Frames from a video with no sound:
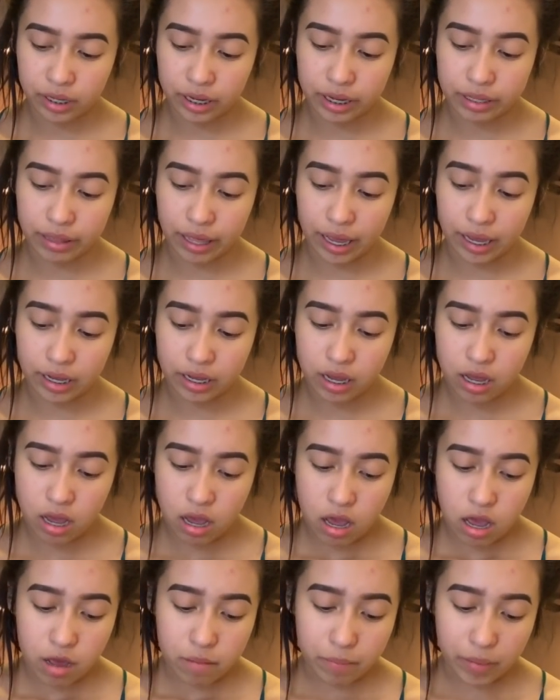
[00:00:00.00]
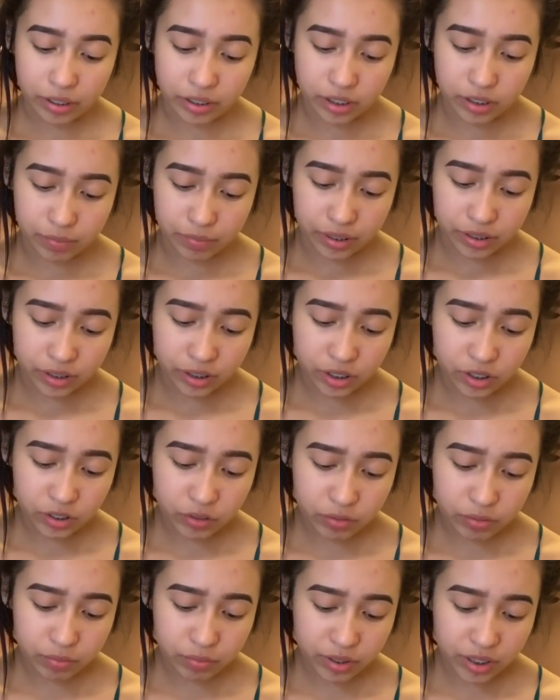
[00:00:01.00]
It like matches my skin
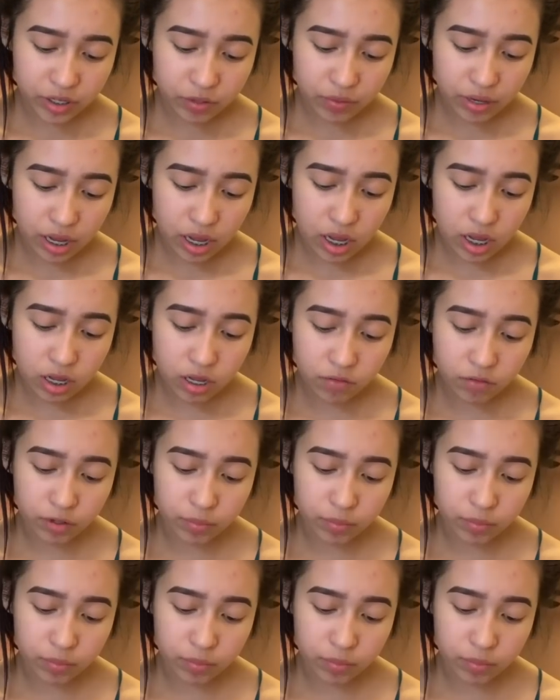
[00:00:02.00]
tone pretty well